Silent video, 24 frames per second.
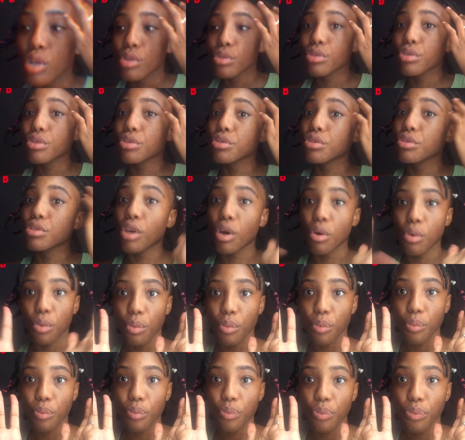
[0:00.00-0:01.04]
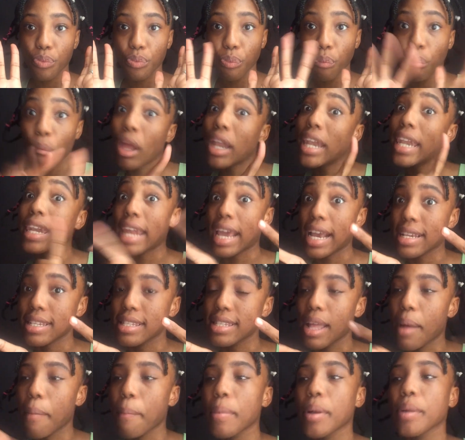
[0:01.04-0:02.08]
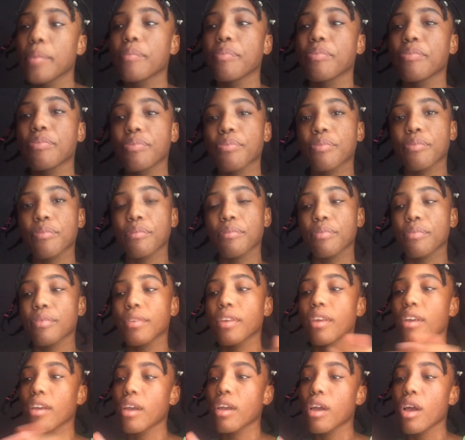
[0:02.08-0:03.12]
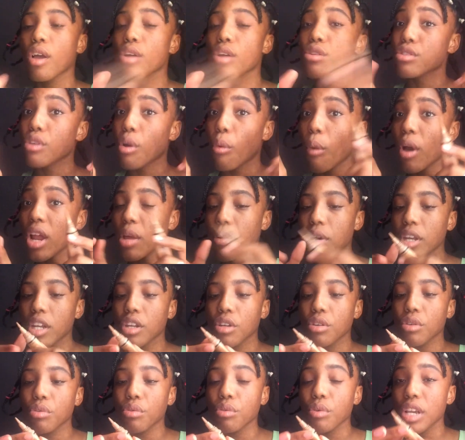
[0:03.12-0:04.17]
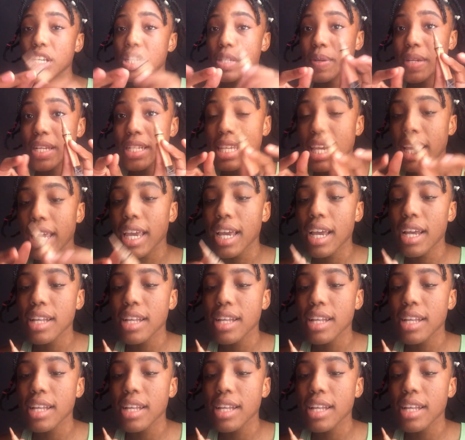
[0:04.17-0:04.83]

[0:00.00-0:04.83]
So, next step. So what I want to do is I want to take a